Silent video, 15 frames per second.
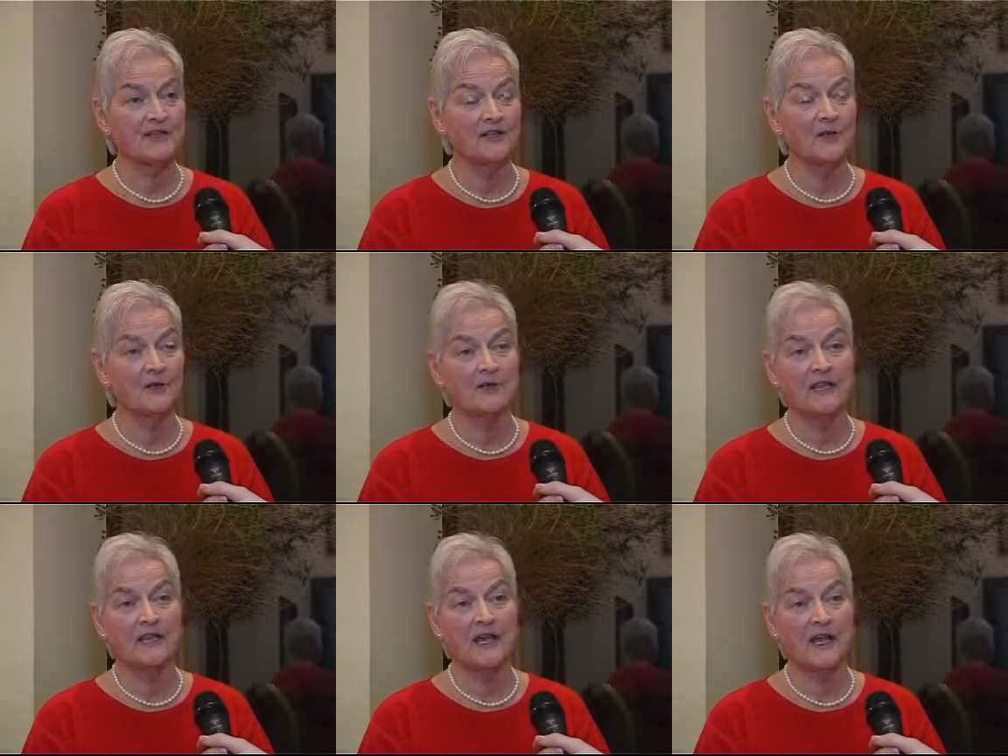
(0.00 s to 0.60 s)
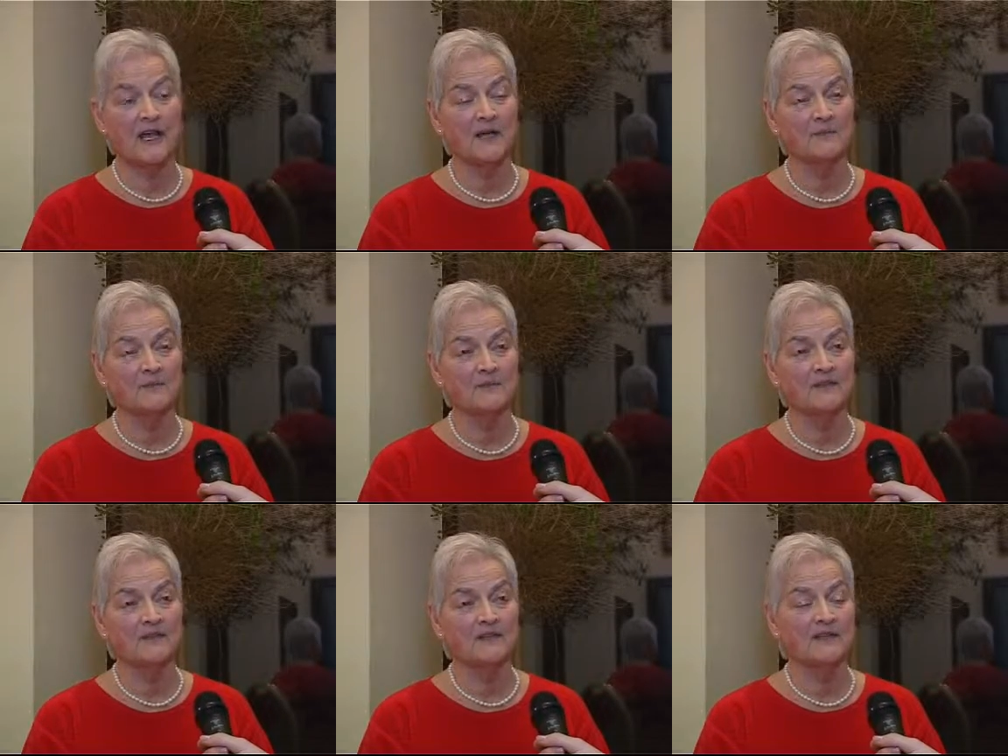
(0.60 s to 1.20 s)
to go to
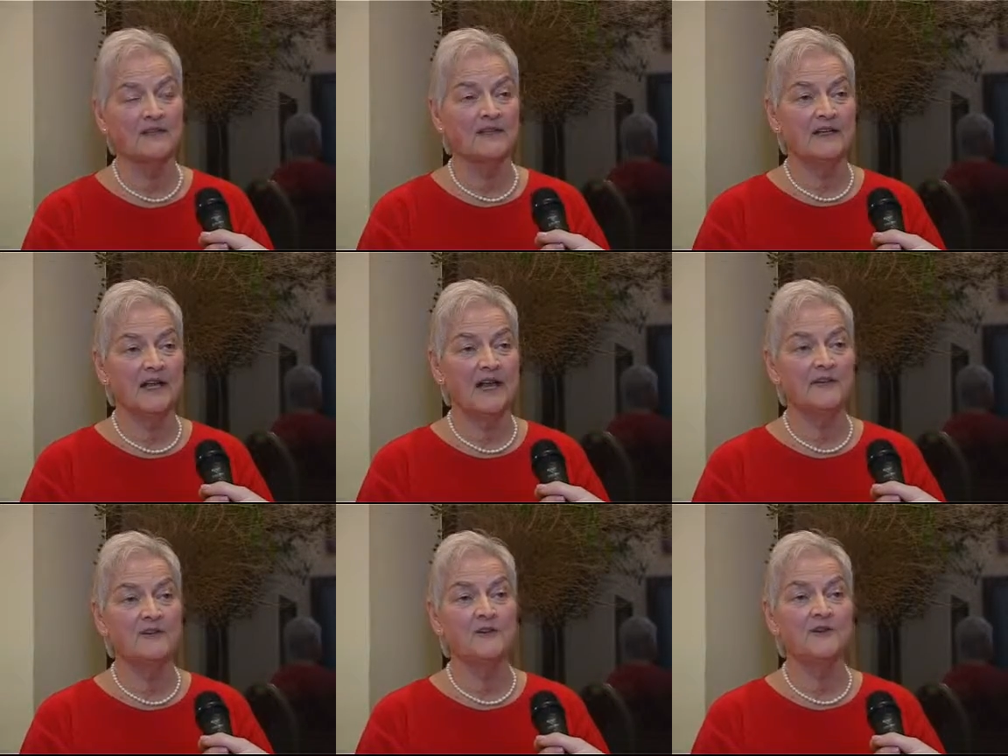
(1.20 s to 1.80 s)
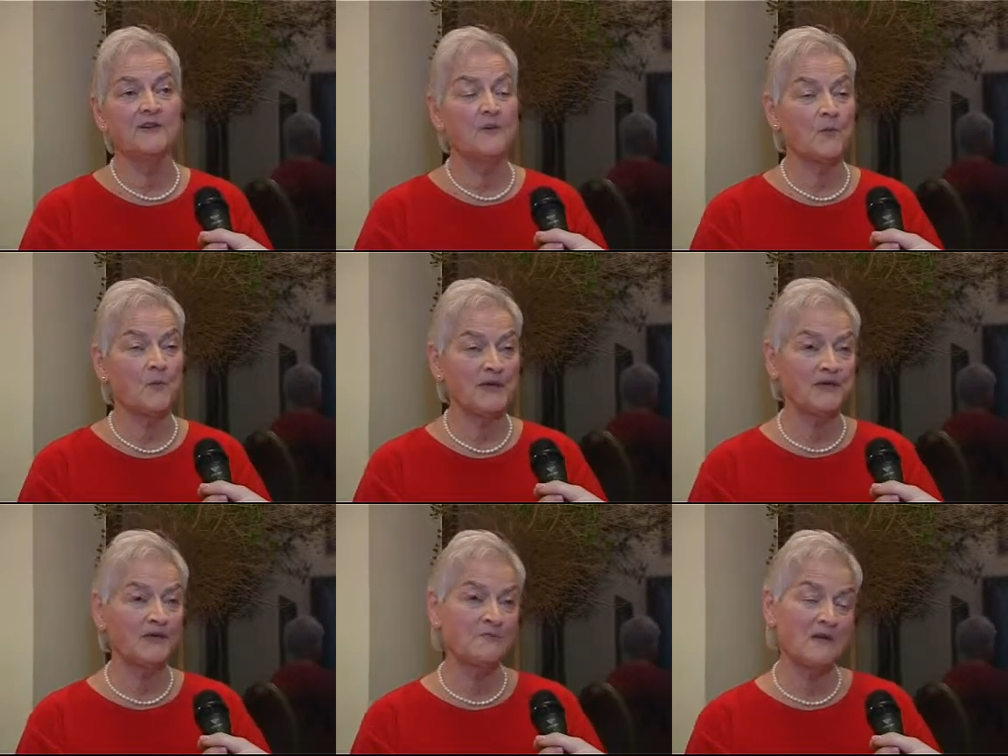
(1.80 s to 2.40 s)
camp. And during the
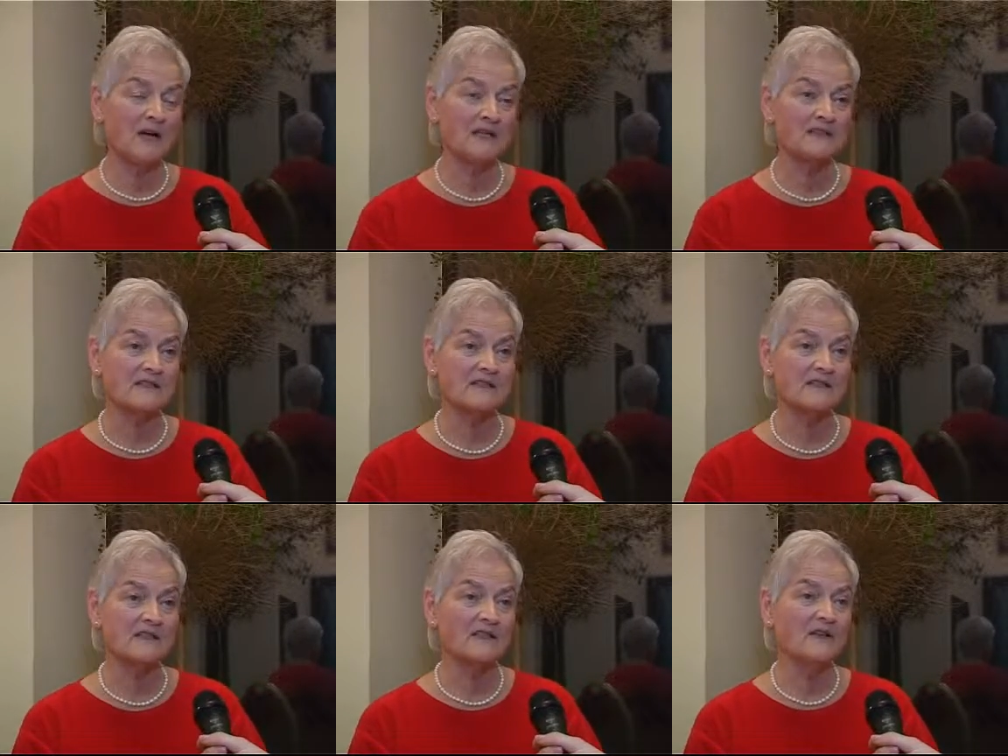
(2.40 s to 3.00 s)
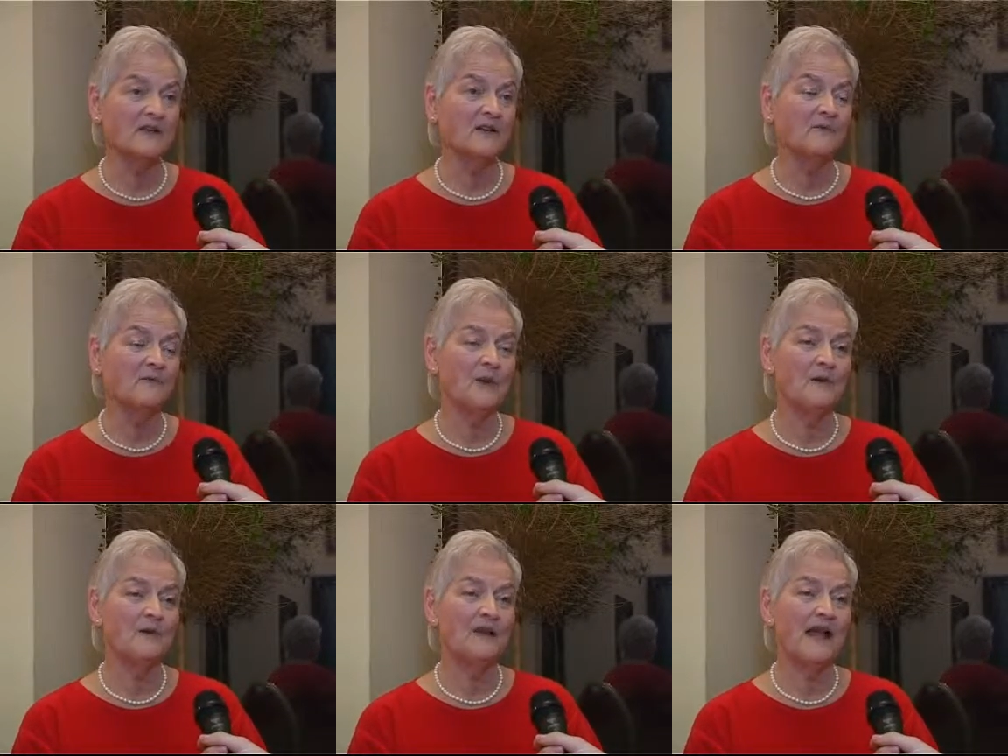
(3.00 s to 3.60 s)
winter months,
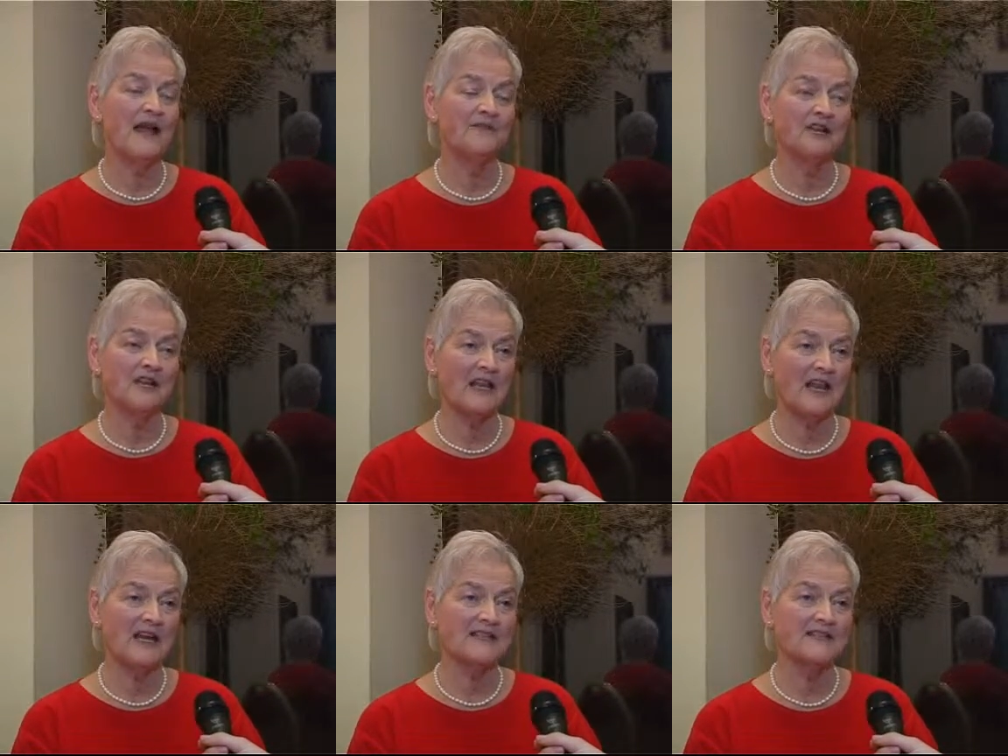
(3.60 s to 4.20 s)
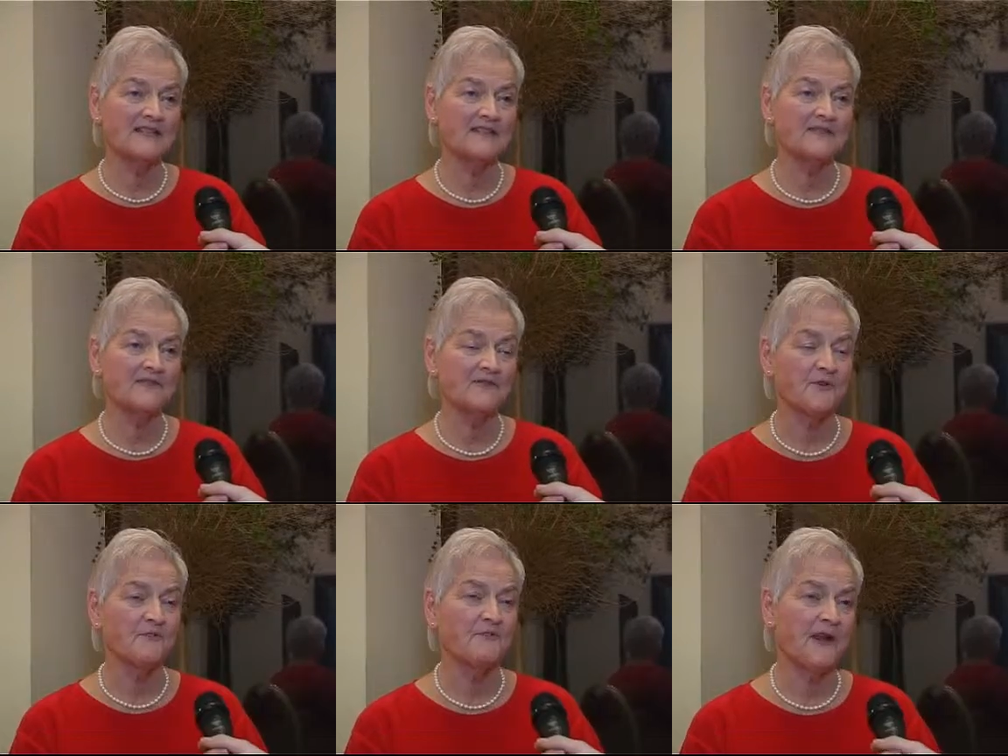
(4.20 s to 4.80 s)
we will have classes
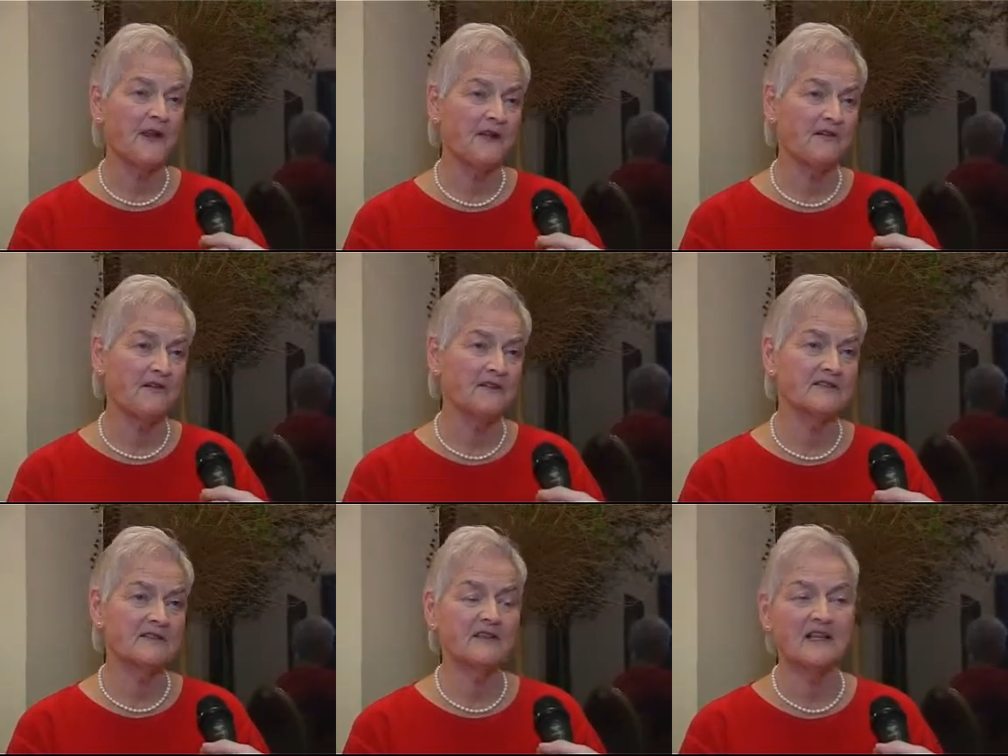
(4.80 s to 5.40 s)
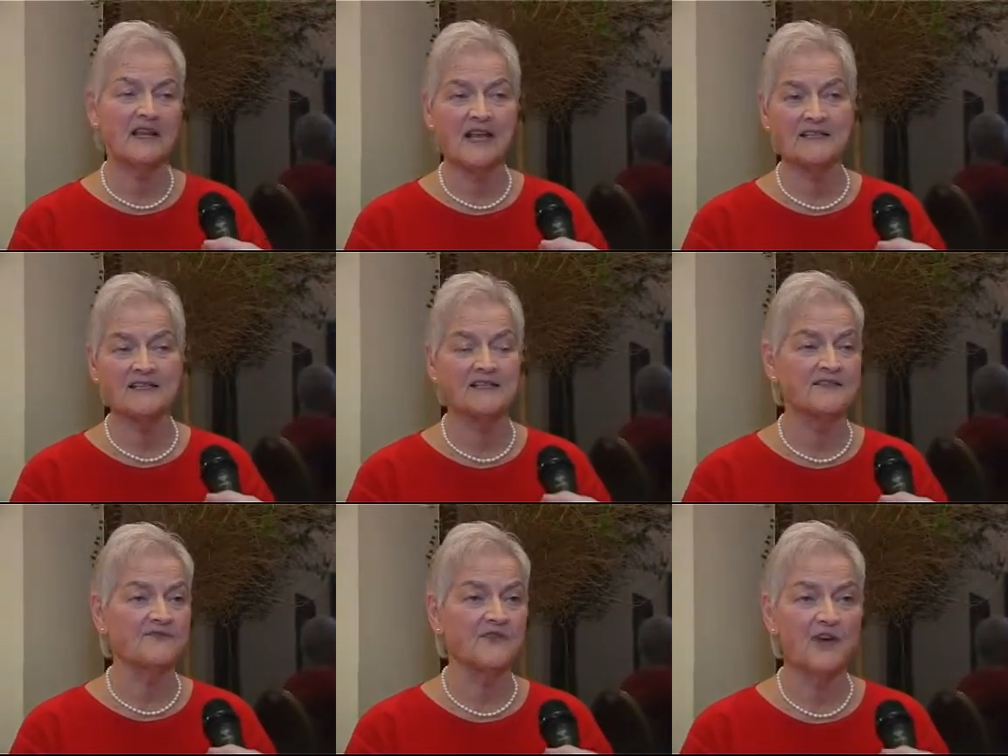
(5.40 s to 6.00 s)
for parents,
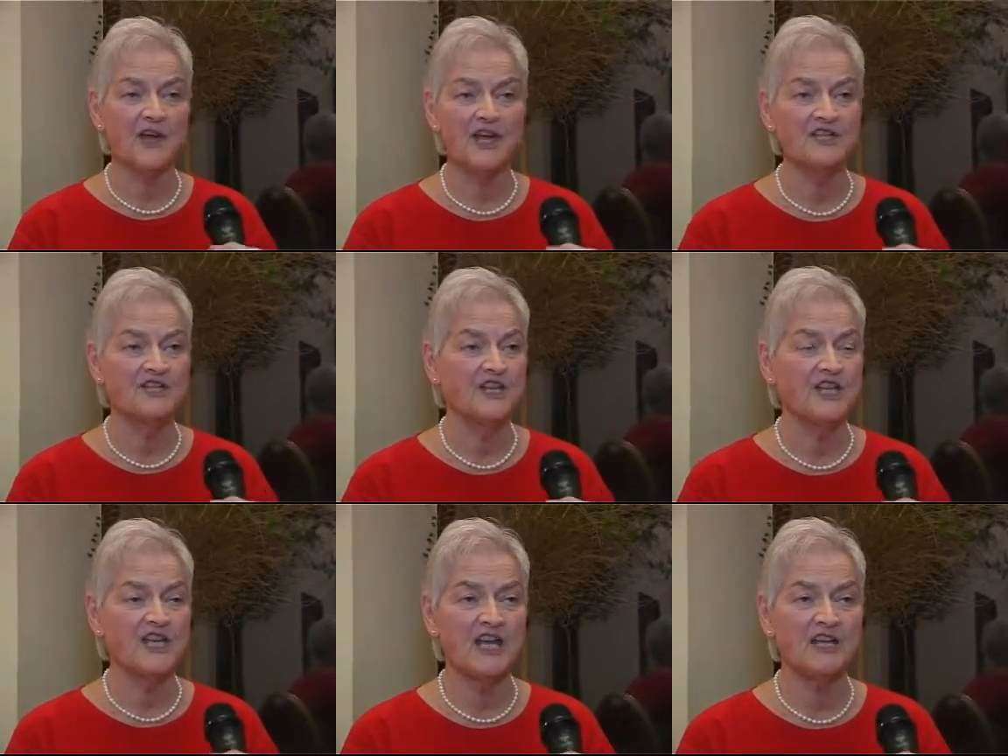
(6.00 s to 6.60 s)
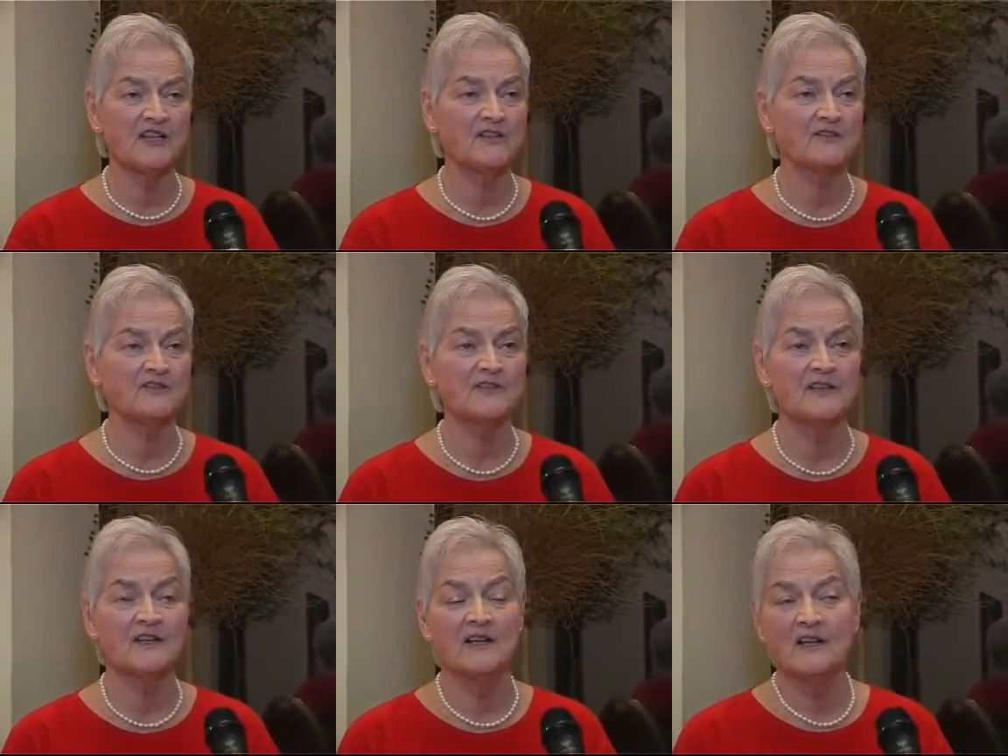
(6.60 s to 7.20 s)
classes for
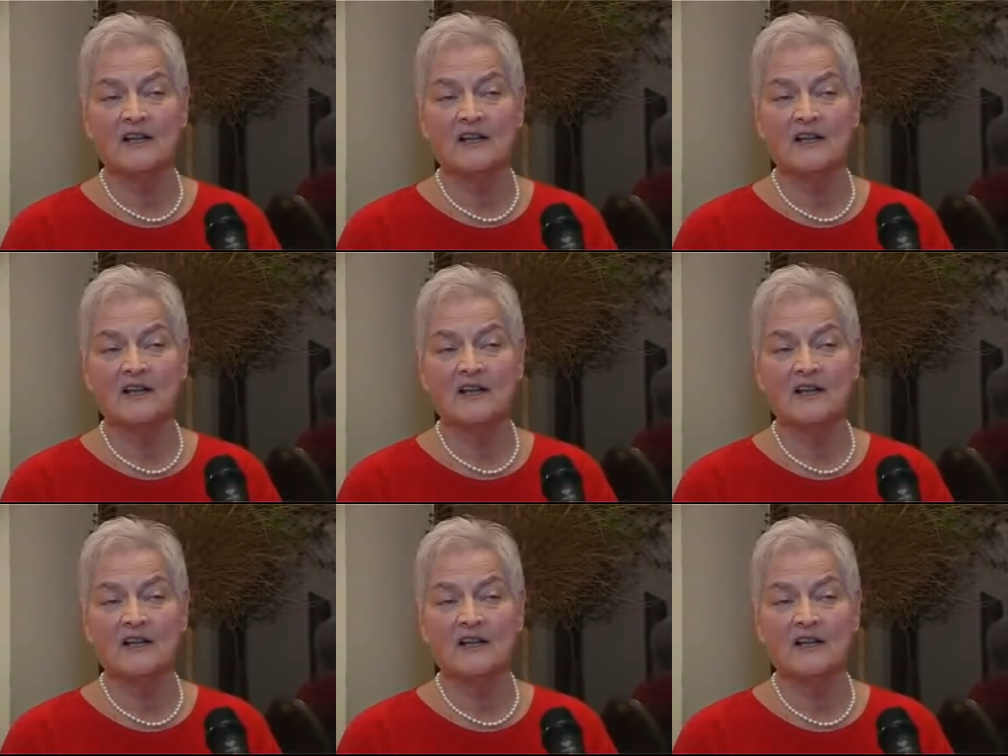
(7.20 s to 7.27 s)
educators,